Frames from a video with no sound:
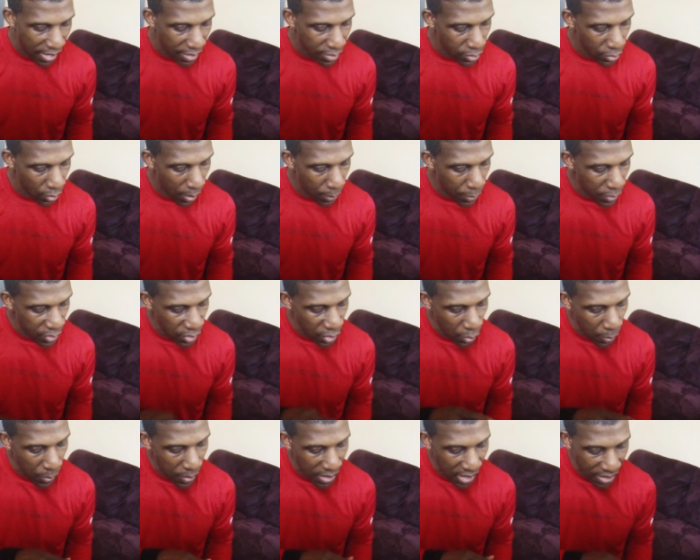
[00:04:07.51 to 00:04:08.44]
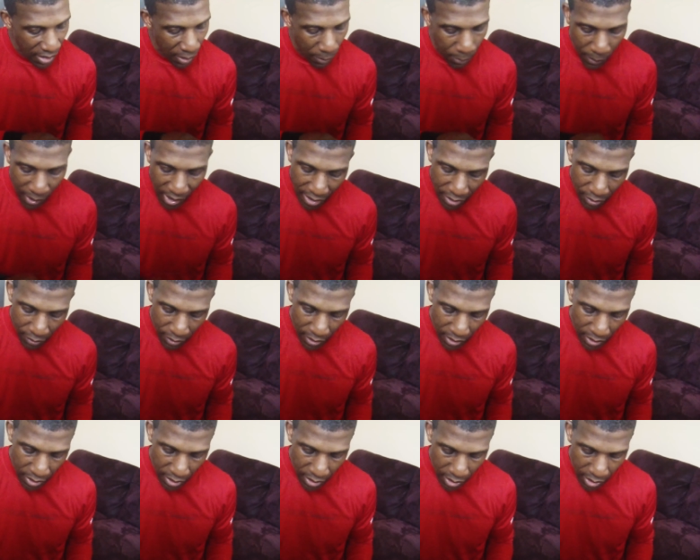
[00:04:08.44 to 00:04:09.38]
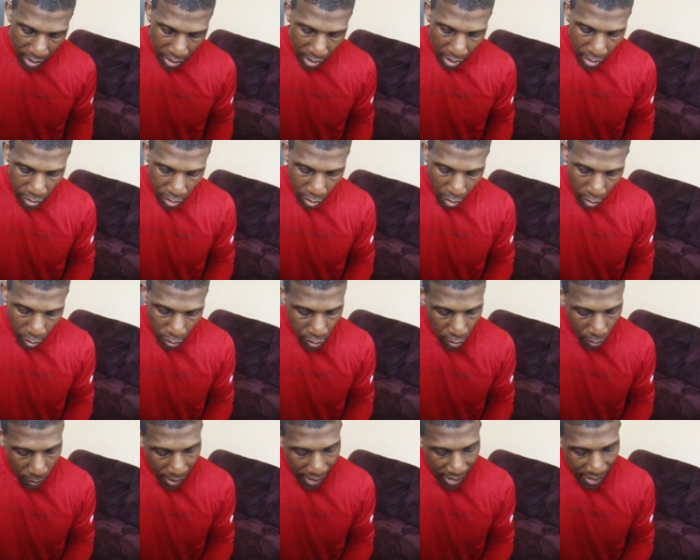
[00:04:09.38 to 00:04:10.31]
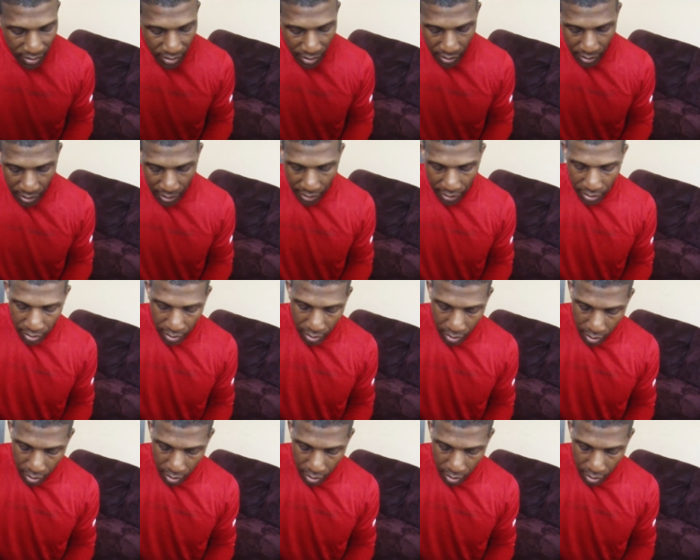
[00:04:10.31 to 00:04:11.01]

So I'm assuming that the battery is also acting like